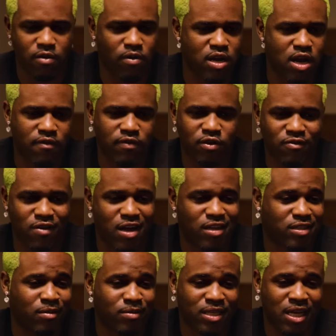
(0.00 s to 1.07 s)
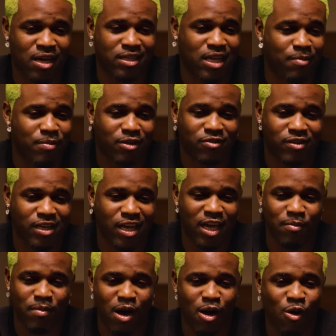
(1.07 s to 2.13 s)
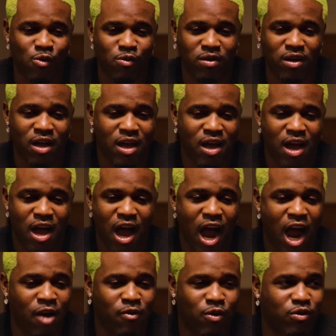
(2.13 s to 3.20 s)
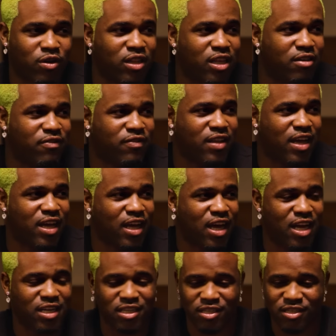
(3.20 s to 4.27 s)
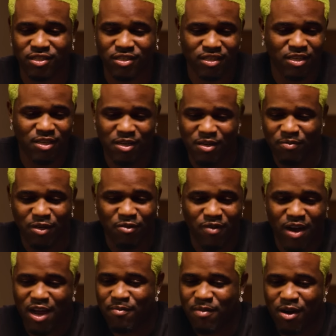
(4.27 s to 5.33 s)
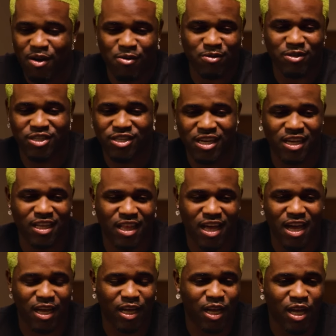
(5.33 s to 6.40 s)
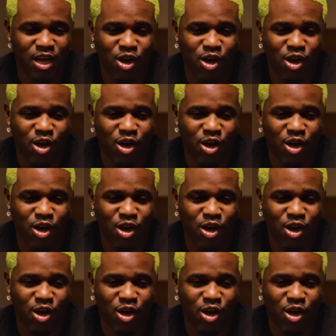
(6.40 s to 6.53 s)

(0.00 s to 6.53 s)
whatever you write. Sometimes I be creating my own hieroglyph, like I just be writing my own shit, like,